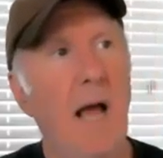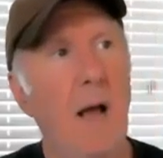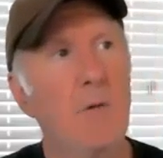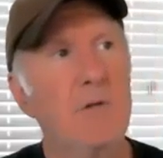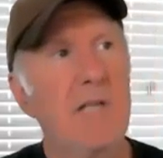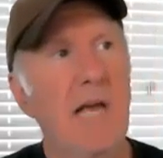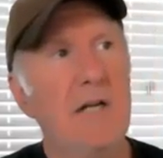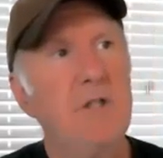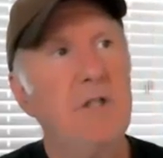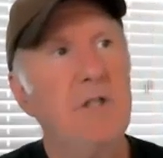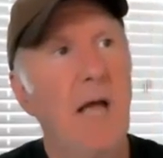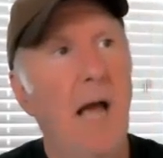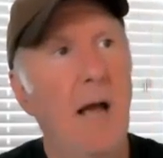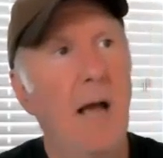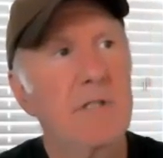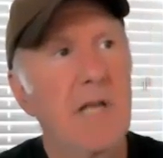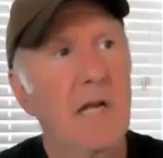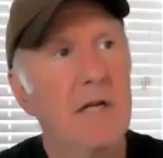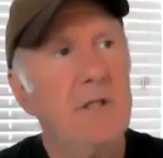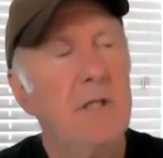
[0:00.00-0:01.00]
I was
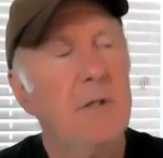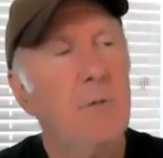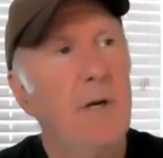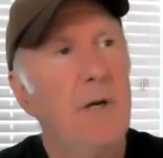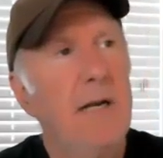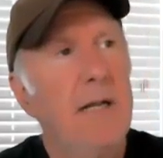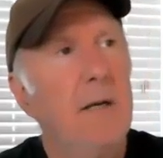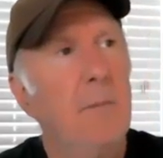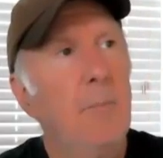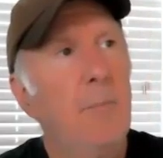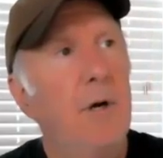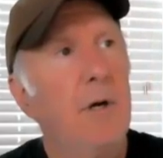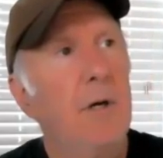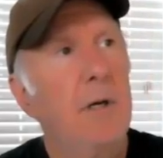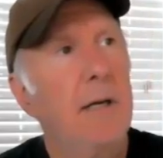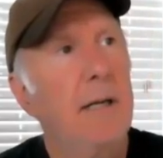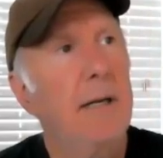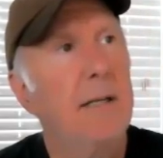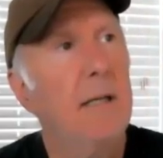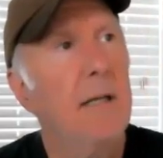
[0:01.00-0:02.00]
actually reading a
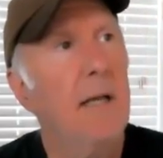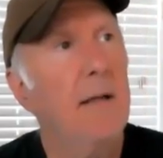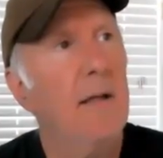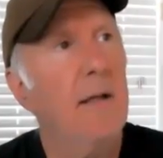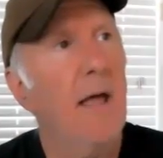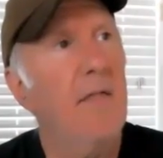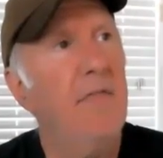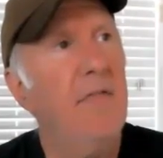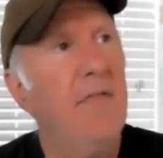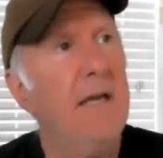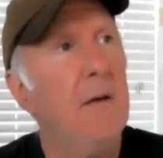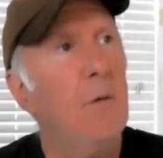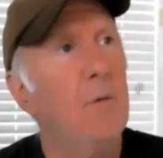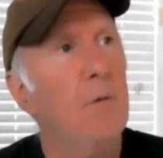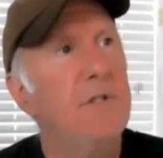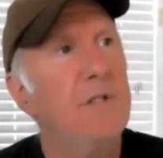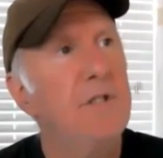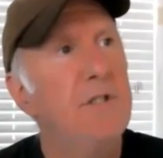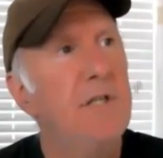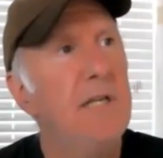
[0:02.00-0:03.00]
book. I think it
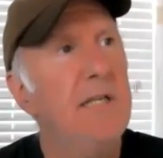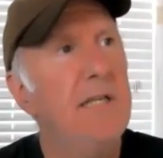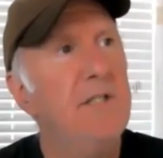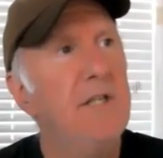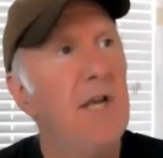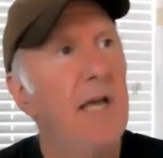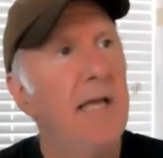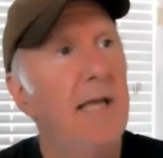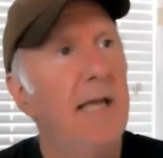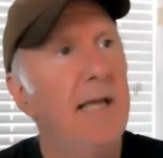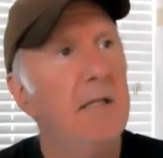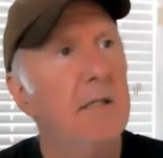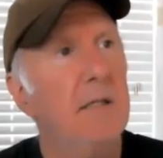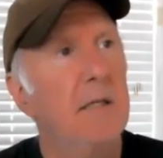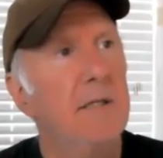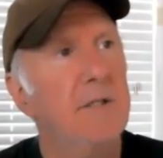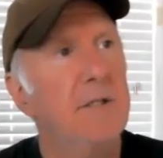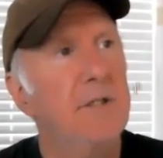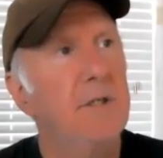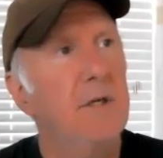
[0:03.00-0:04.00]
was T.J.
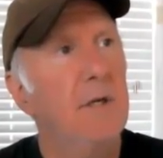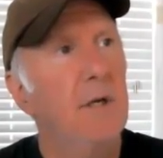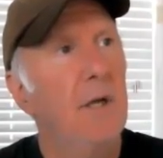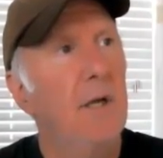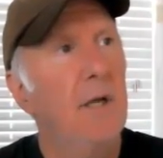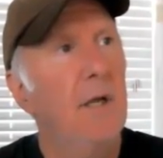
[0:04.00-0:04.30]
English,